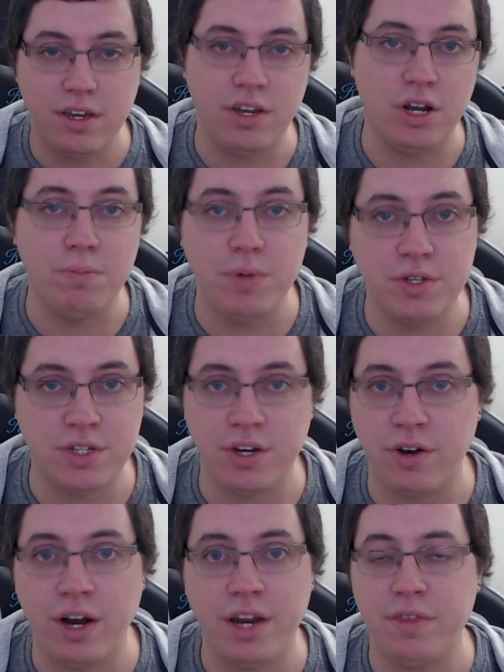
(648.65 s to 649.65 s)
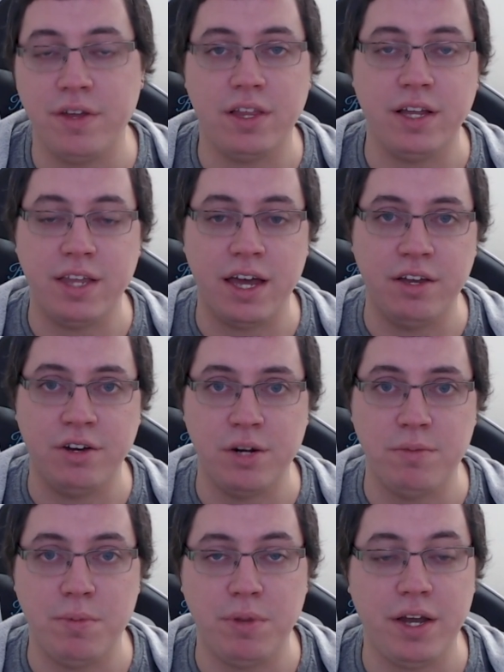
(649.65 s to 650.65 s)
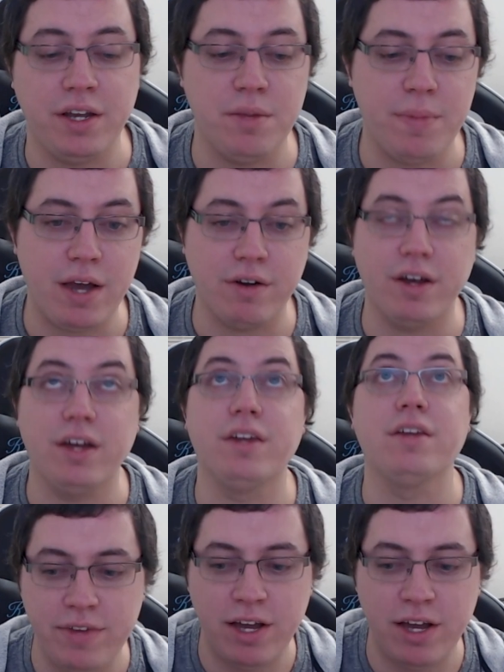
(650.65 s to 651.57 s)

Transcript: you know, music or anything like that you're going to be playing in the background.